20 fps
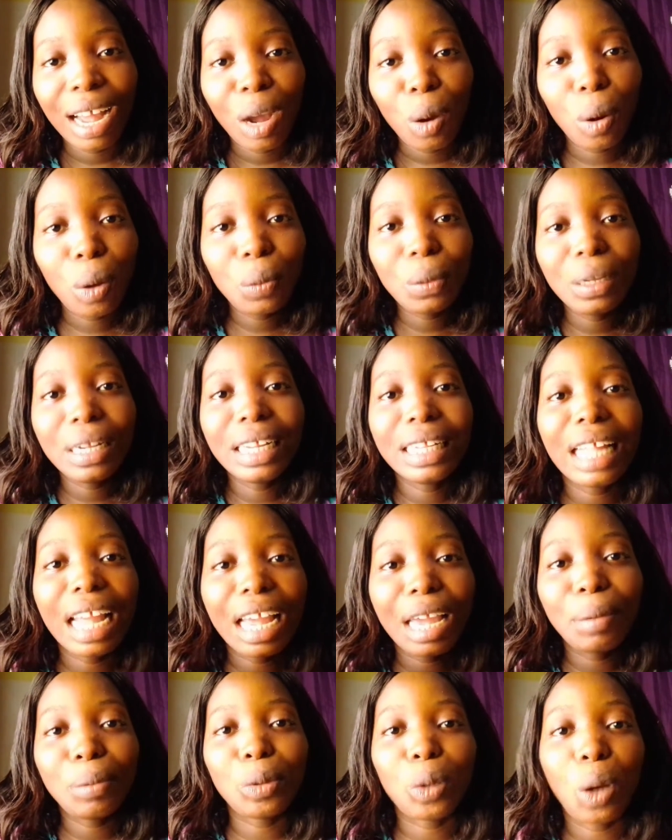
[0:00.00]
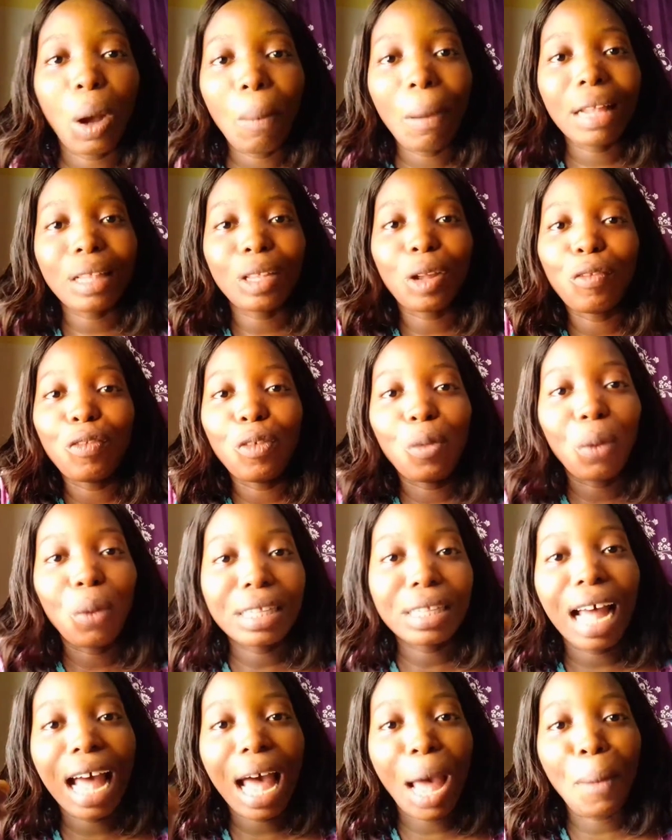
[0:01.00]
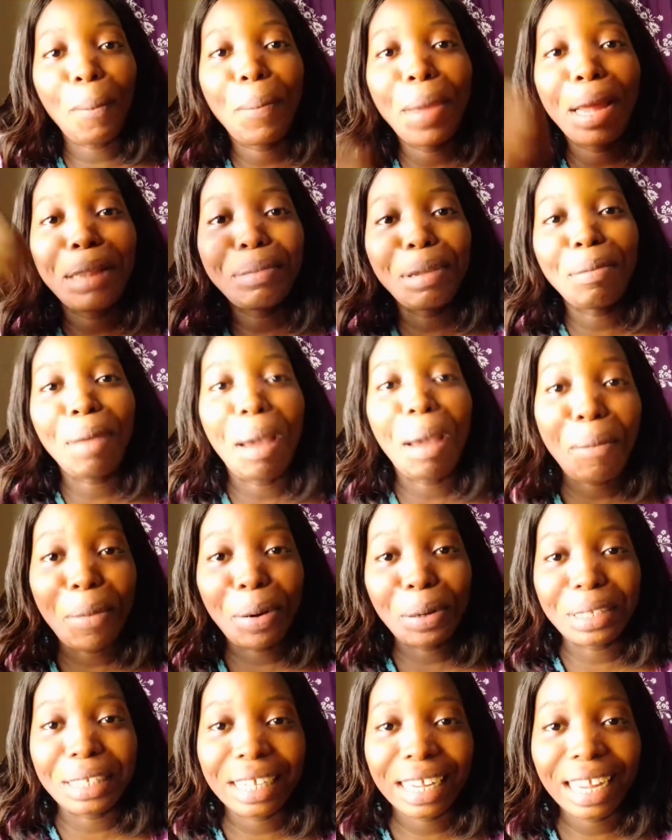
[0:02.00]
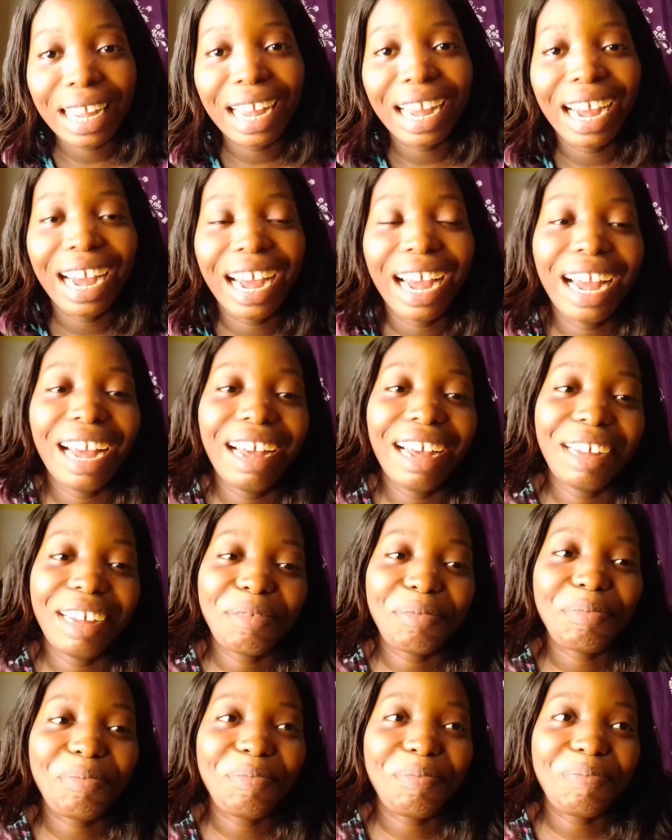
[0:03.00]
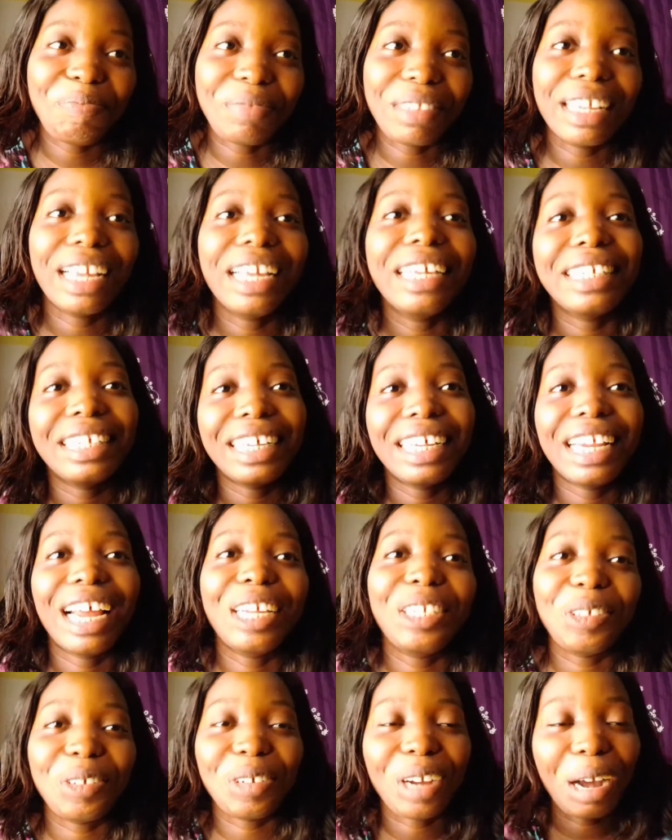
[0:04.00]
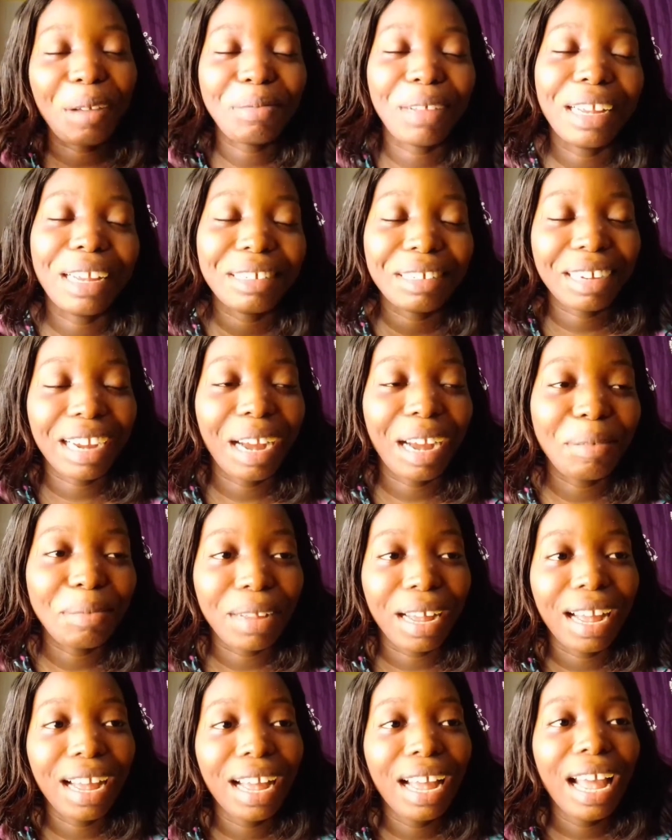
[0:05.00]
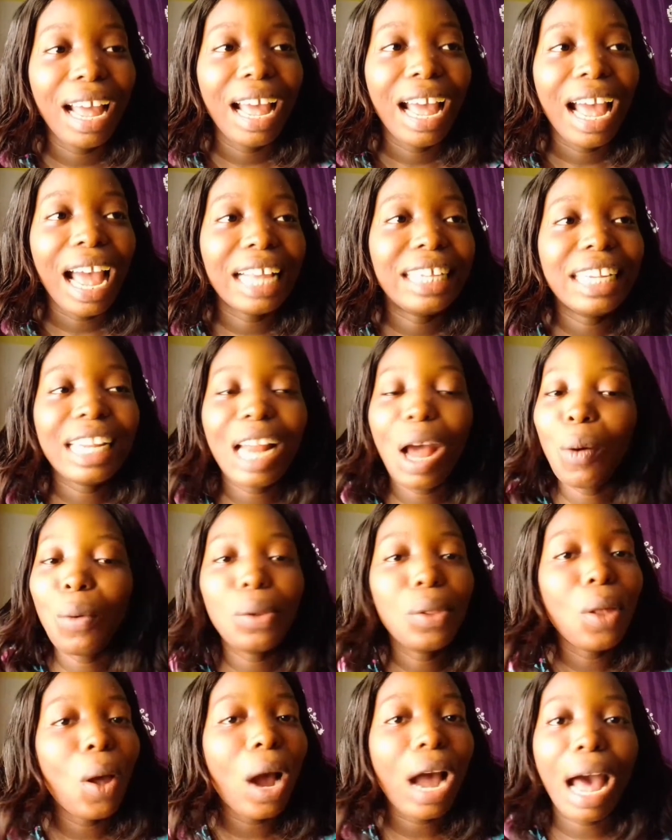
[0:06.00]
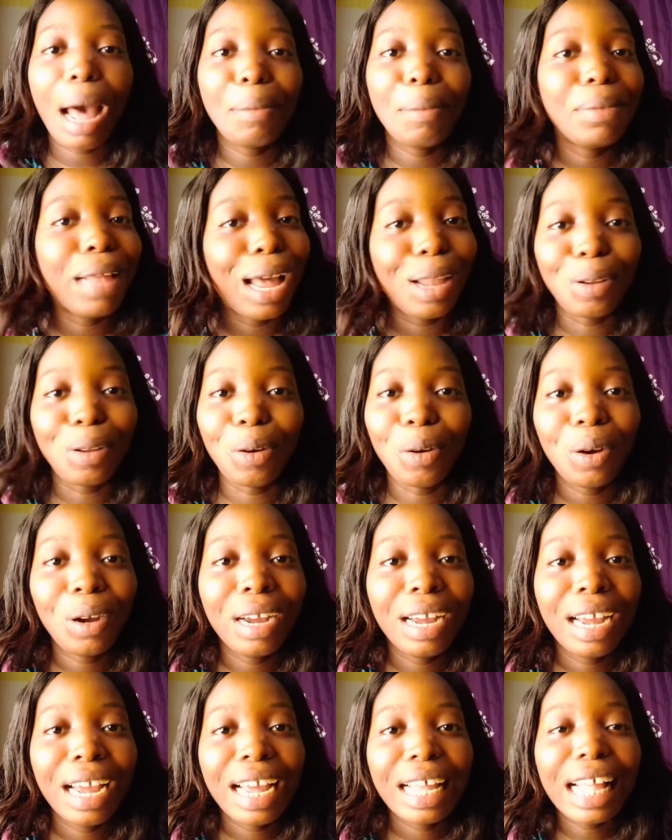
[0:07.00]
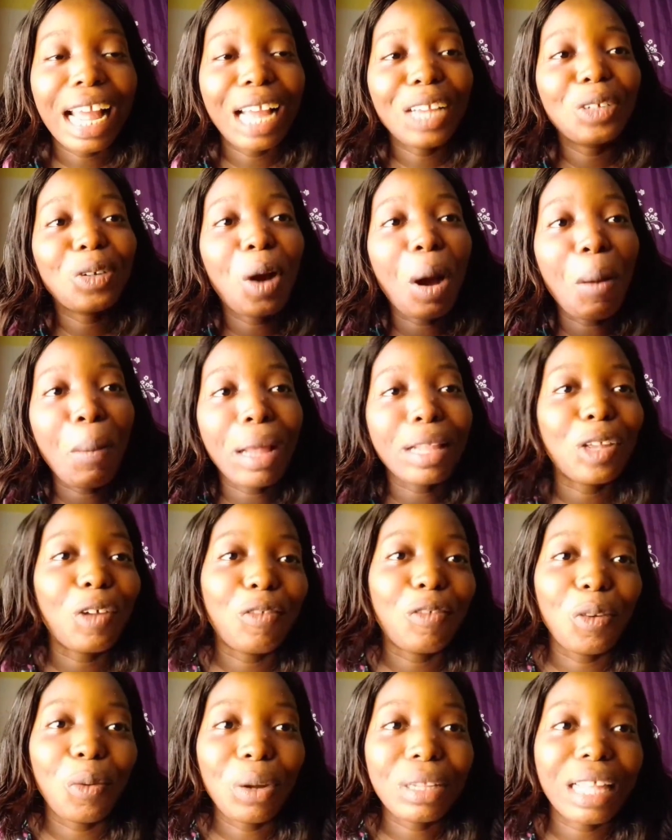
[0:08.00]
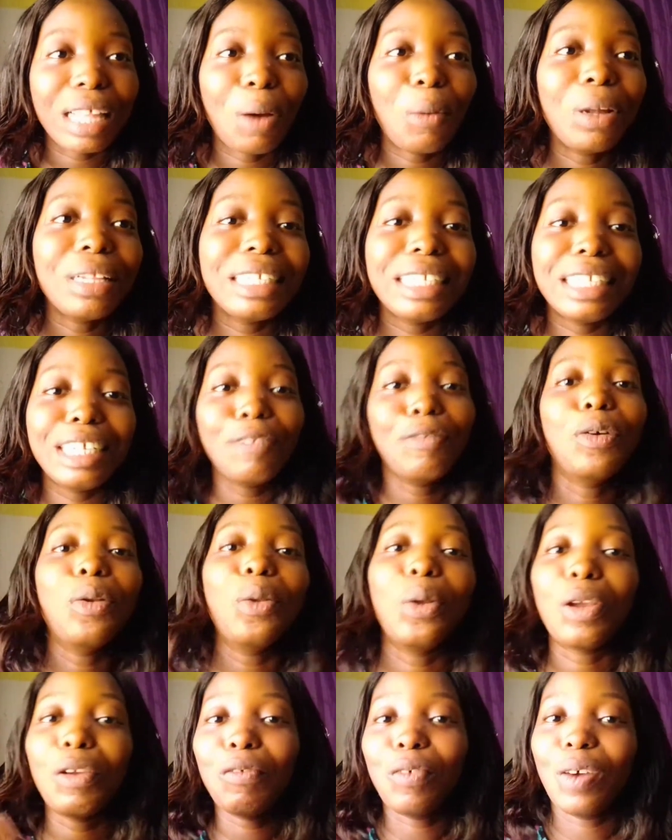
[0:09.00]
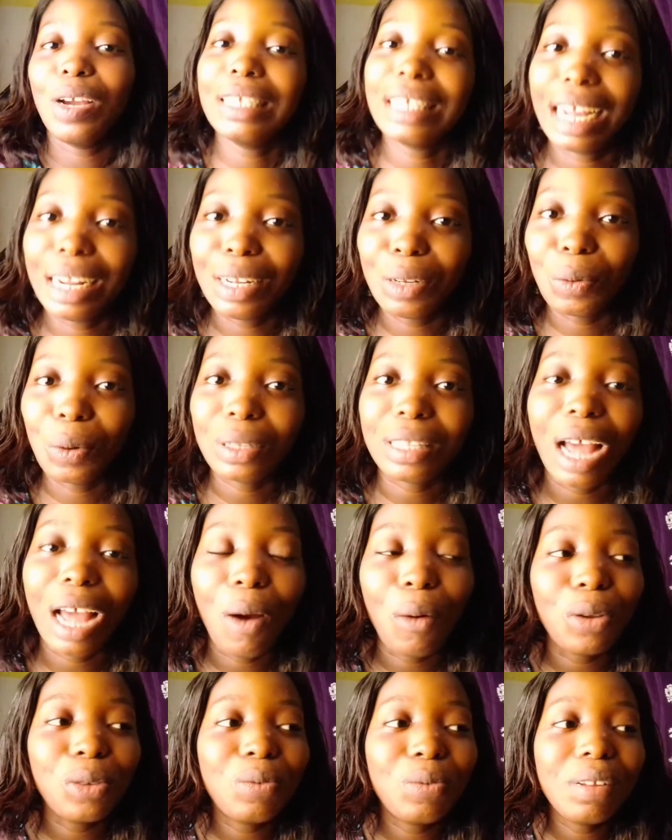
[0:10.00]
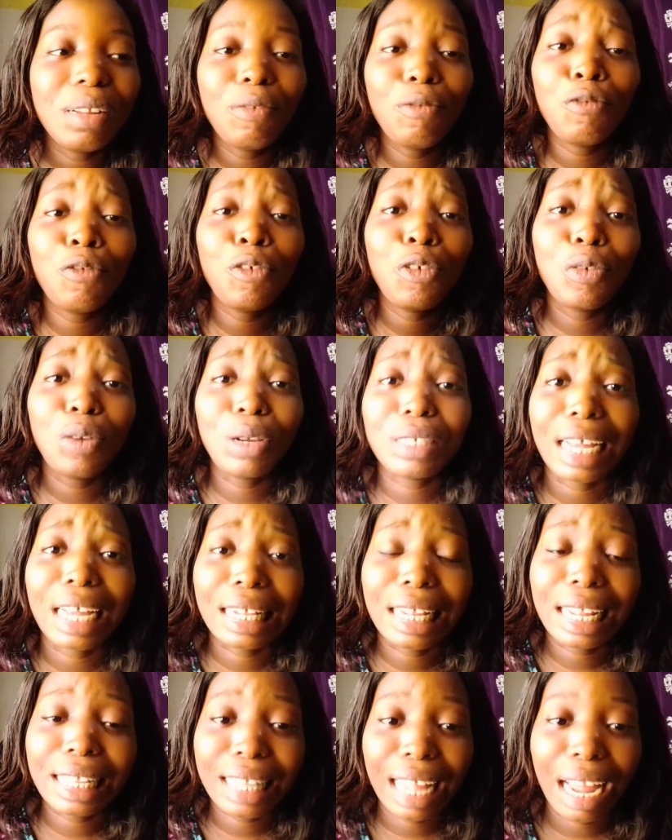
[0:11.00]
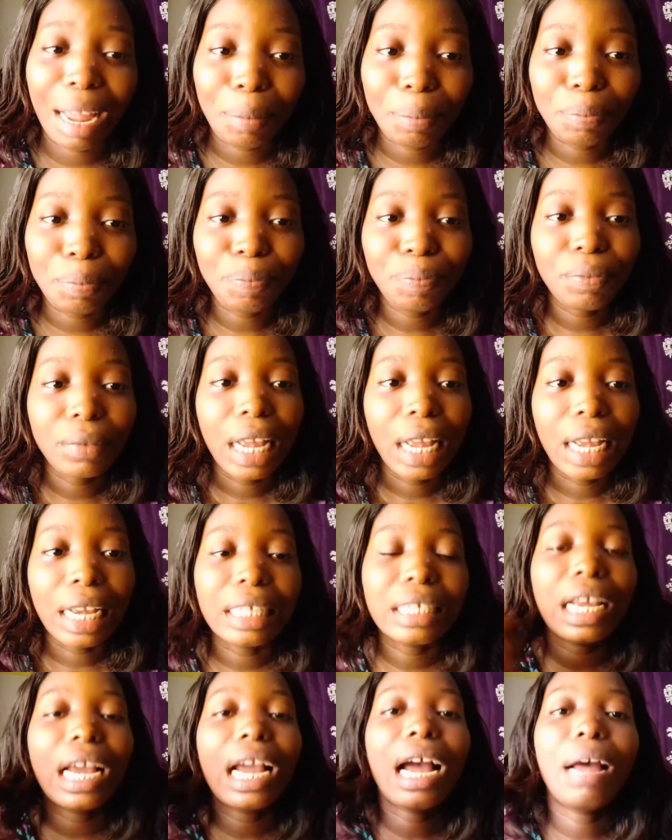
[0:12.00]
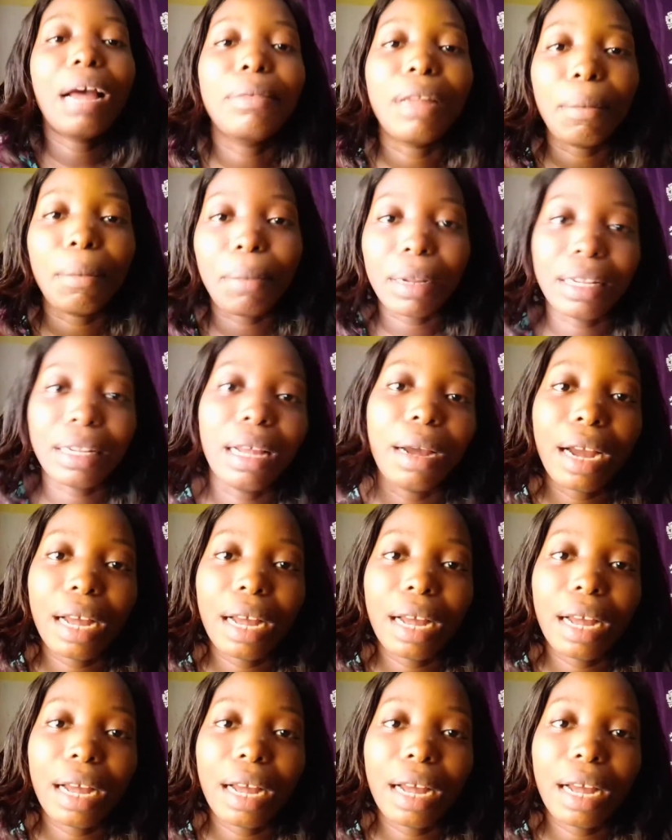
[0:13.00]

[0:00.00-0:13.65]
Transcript: What will it take him to come out of the water and pay me my money? He said, I should calm down. I said, I will not calm down, no. That I should come out of the water. What is he even looking for inside the water? I was really furious at that time. He said, calm down, madam.